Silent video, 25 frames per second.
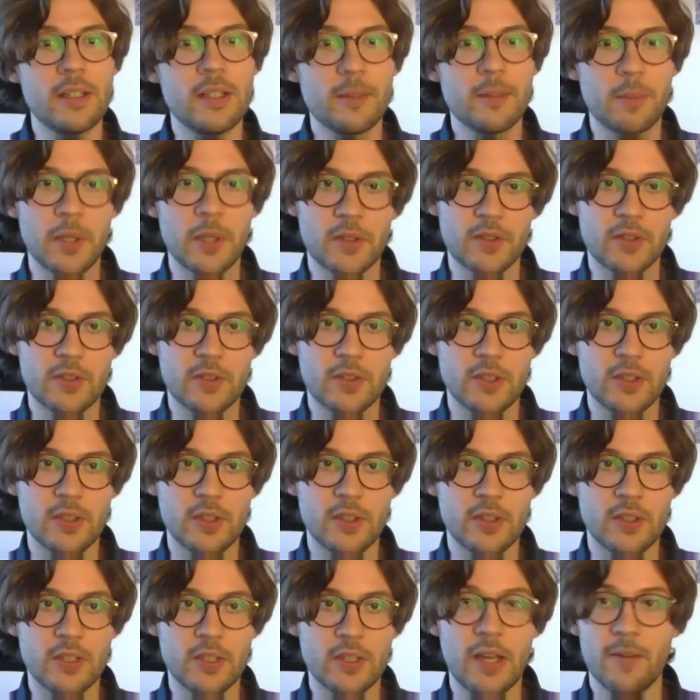But
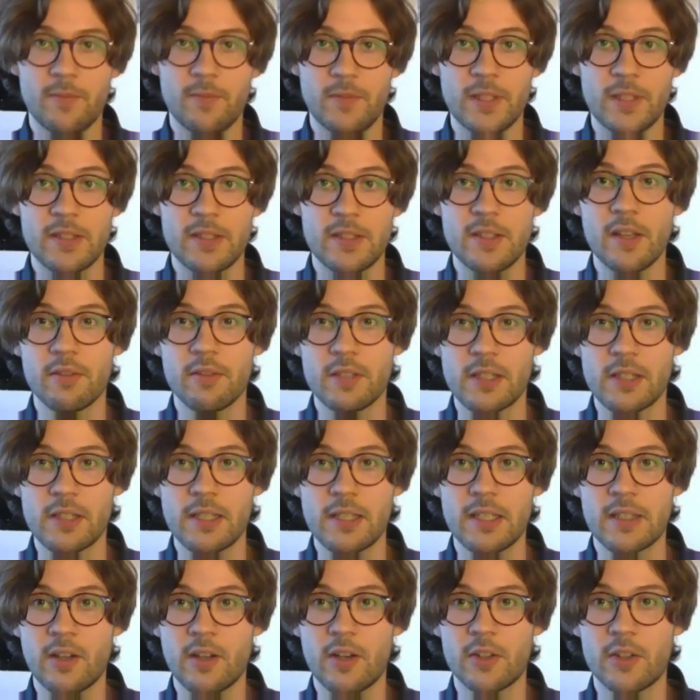yeah, it's definitely
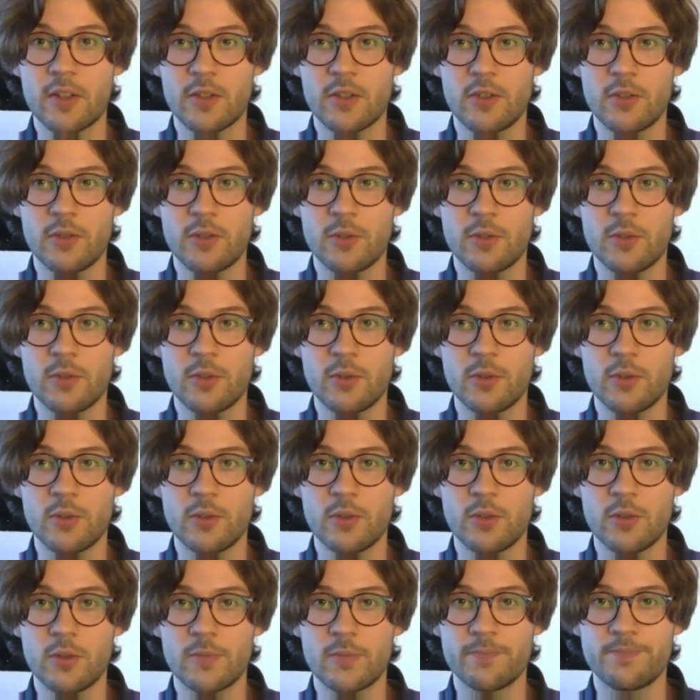a card
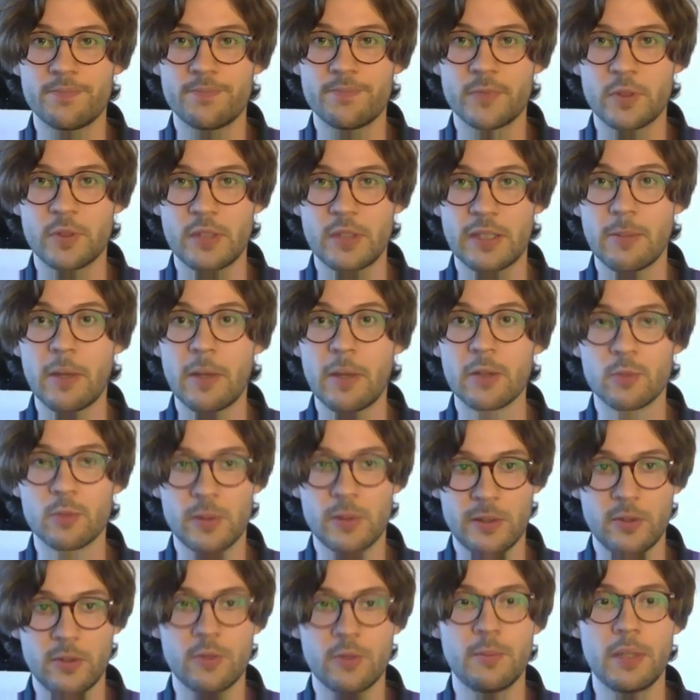to think about
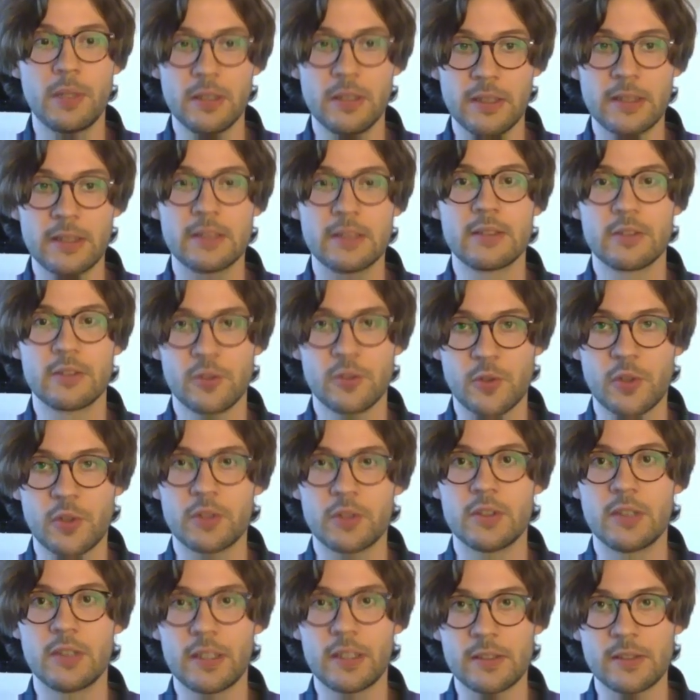when you're building
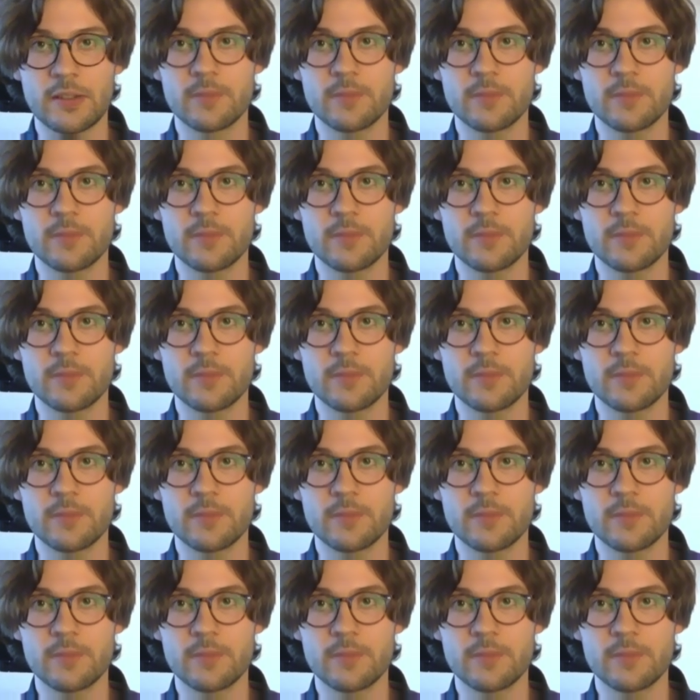constructed decks.